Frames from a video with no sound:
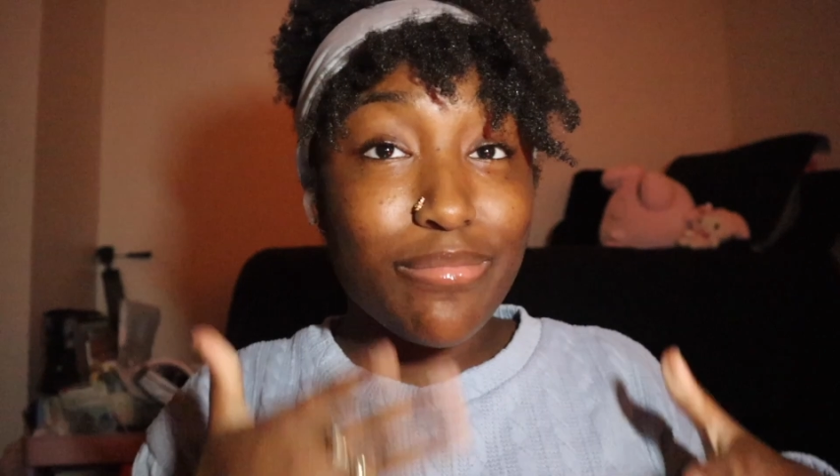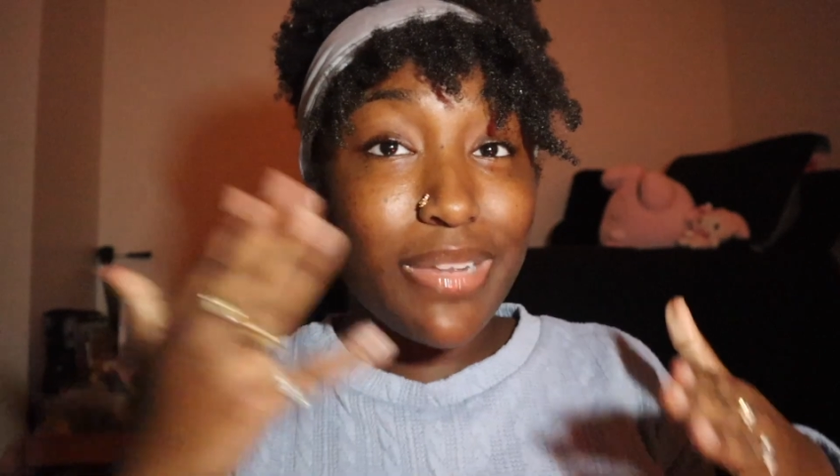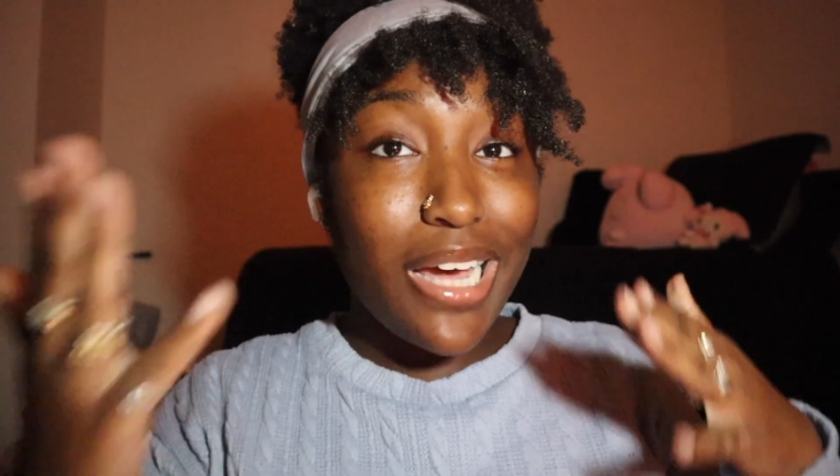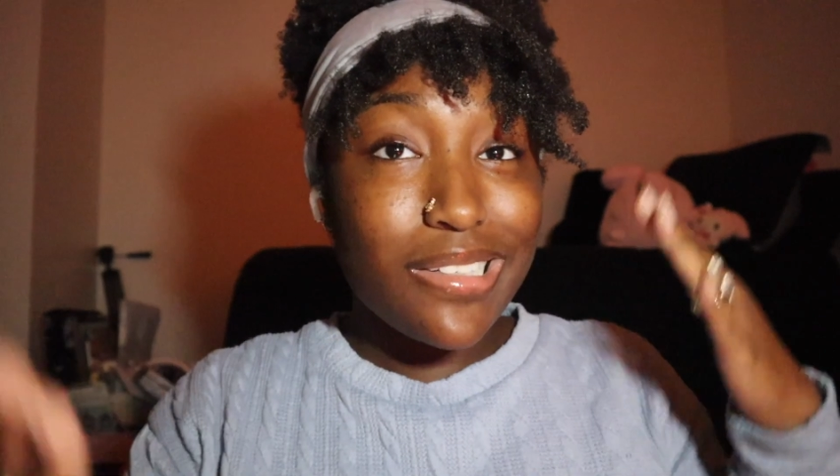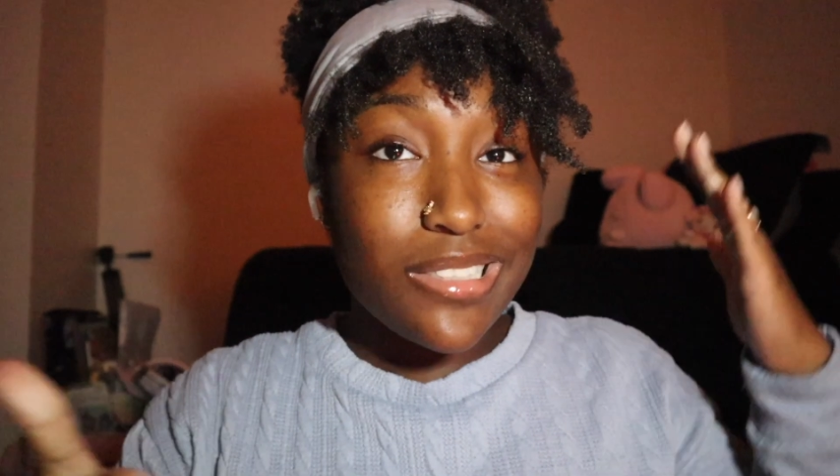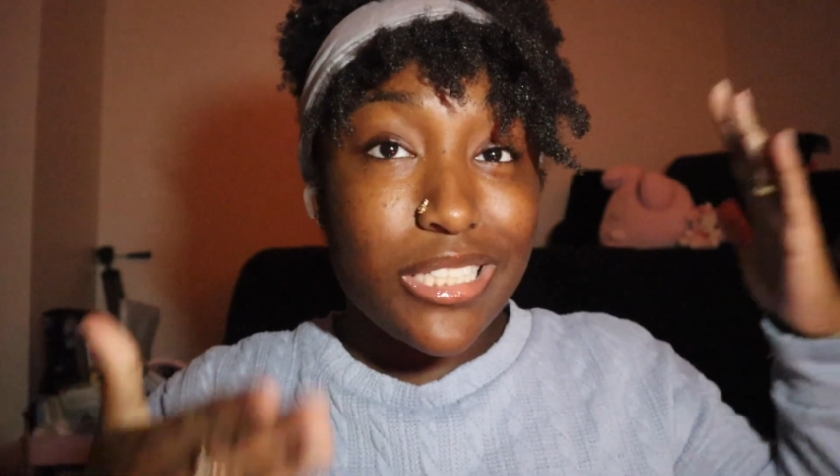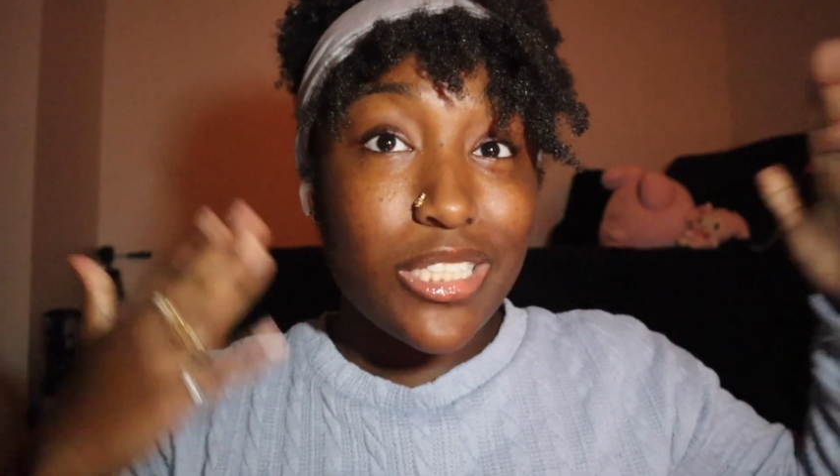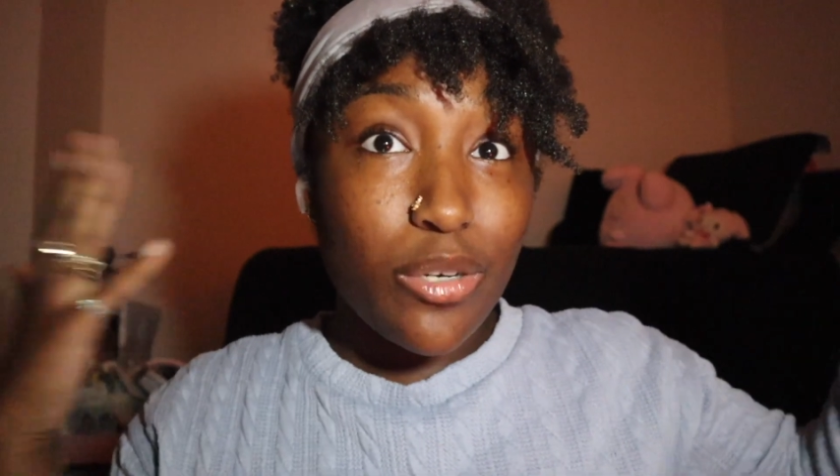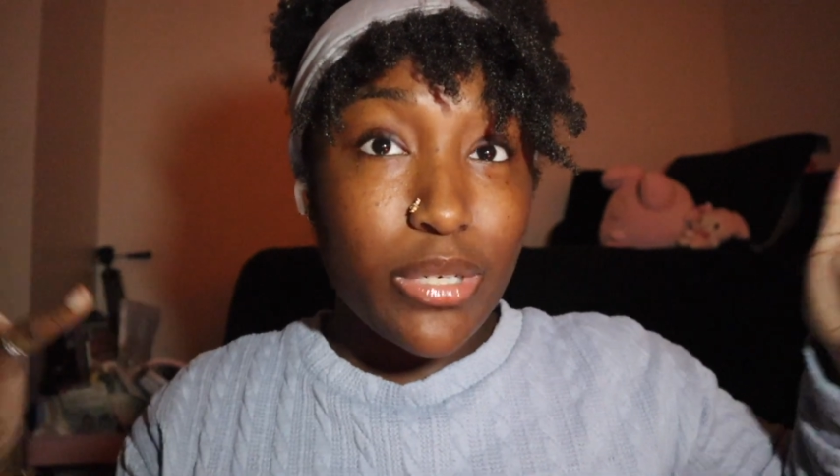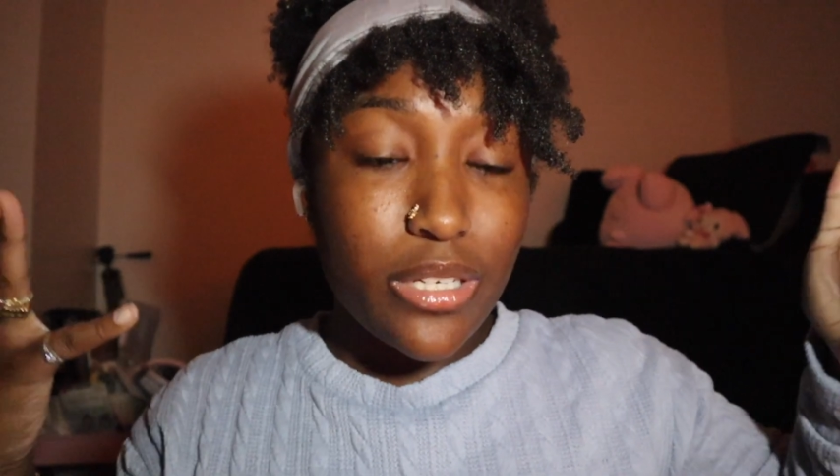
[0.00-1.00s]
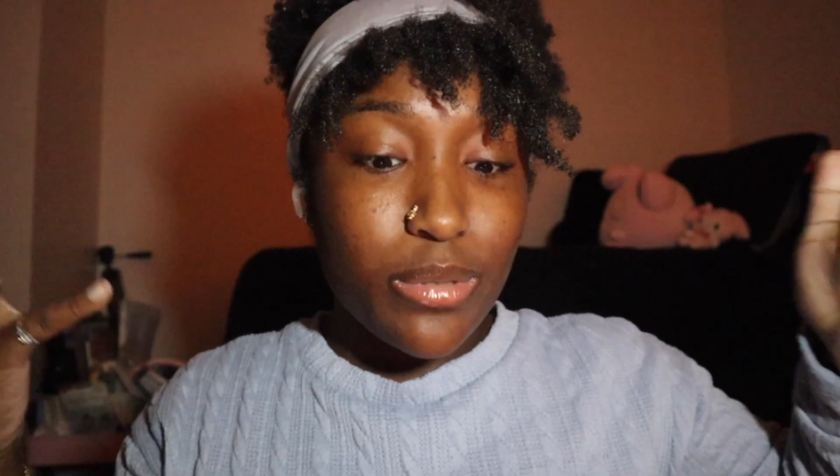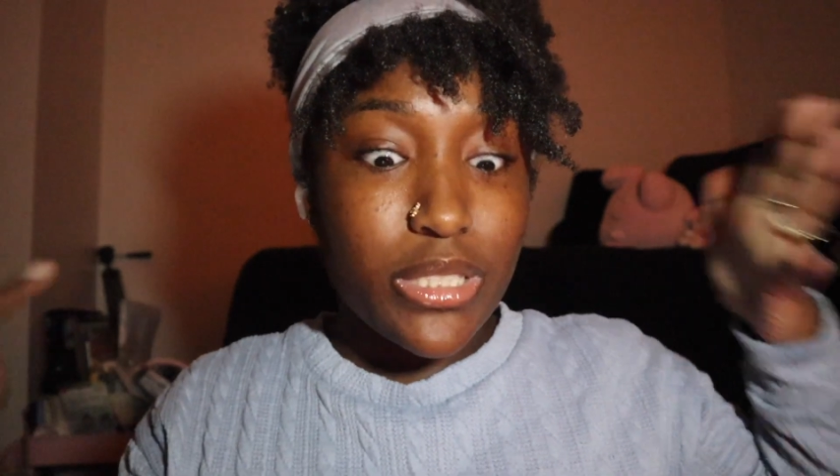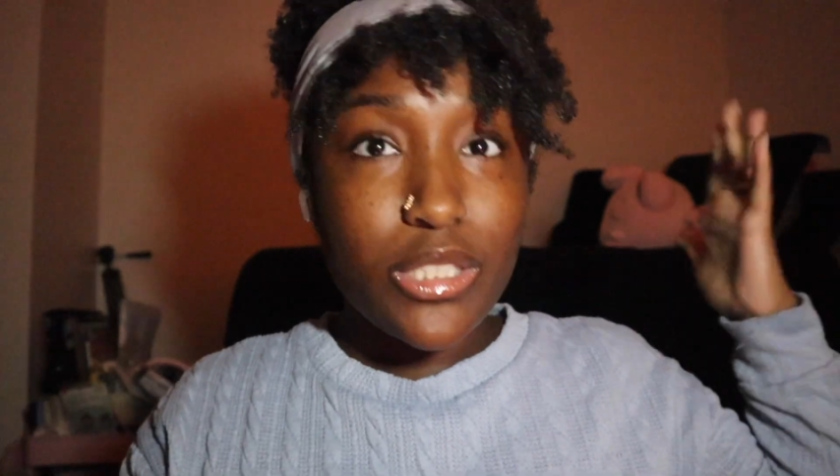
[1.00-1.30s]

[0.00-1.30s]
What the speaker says: I'm not going anywhere,